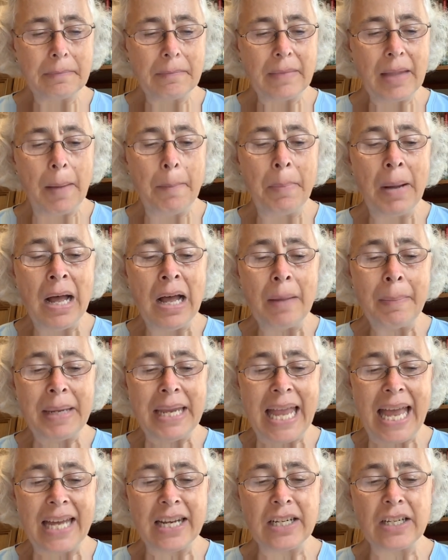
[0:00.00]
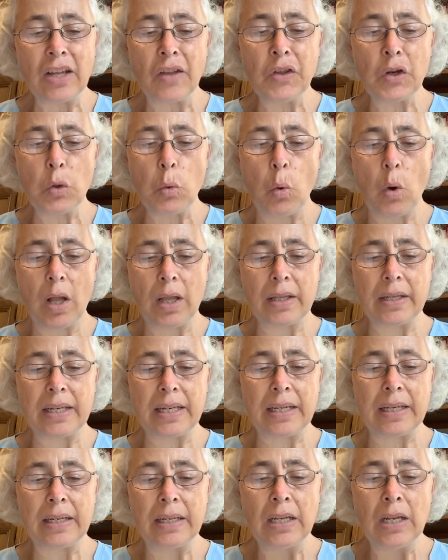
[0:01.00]
Bobby had another
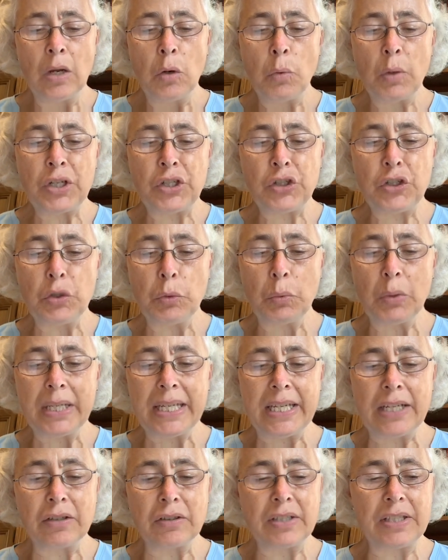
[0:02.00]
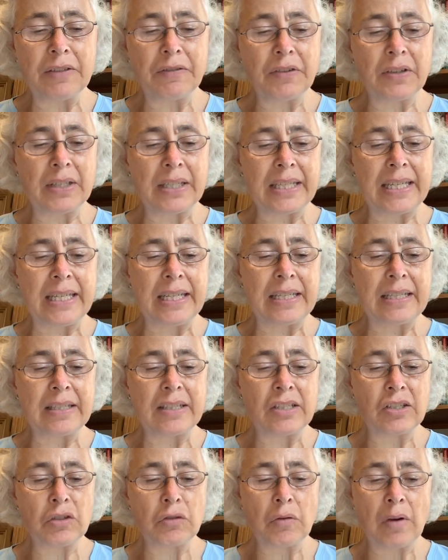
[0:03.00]
quality which you will hear differently
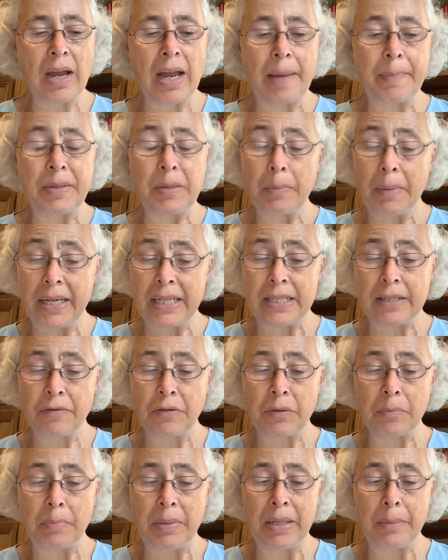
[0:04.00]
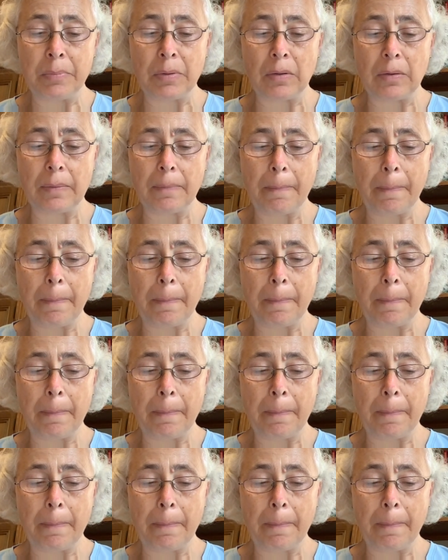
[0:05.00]
described by different people.